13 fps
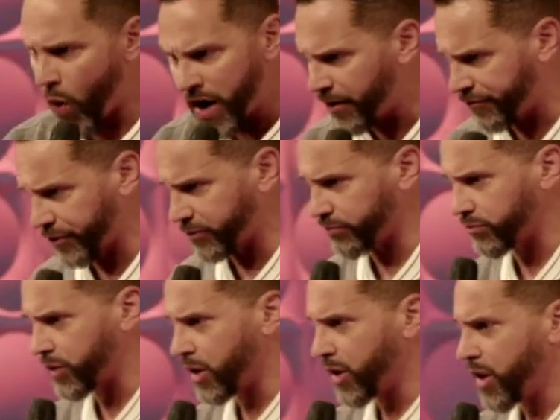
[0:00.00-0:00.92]
one of them.
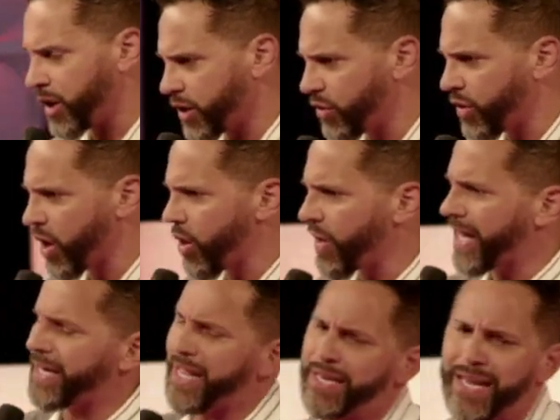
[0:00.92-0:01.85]
You know,
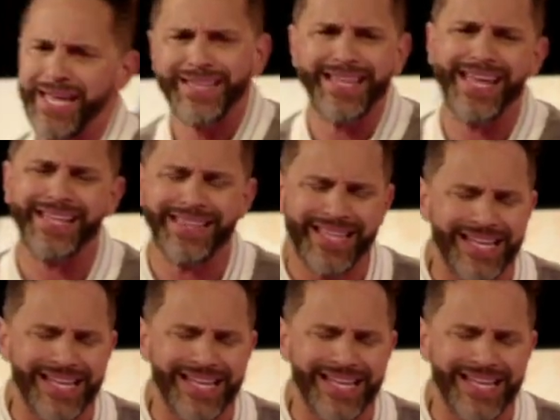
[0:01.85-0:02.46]
and